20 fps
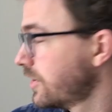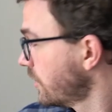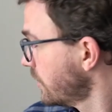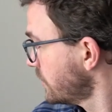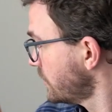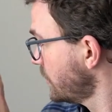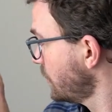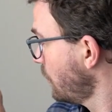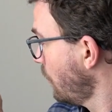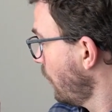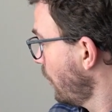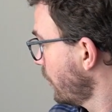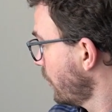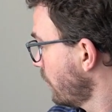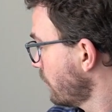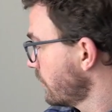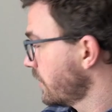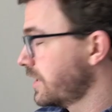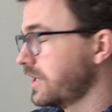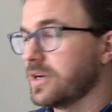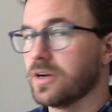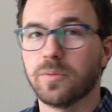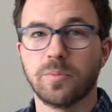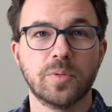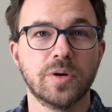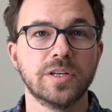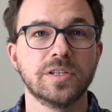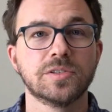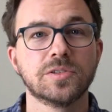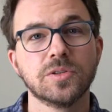You're gonna see one over here
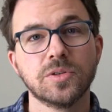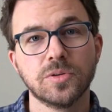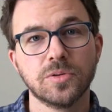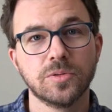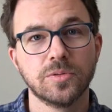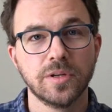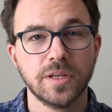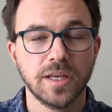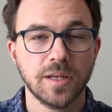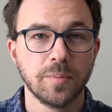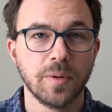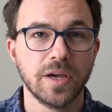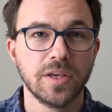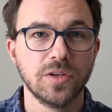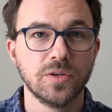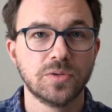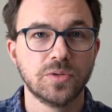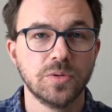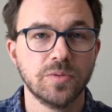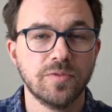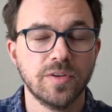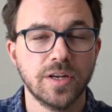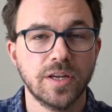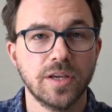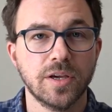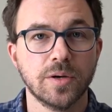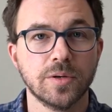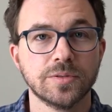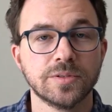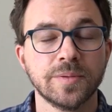pretty soon in my YouTube
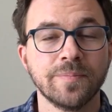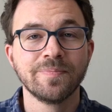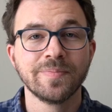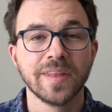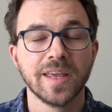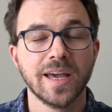videos.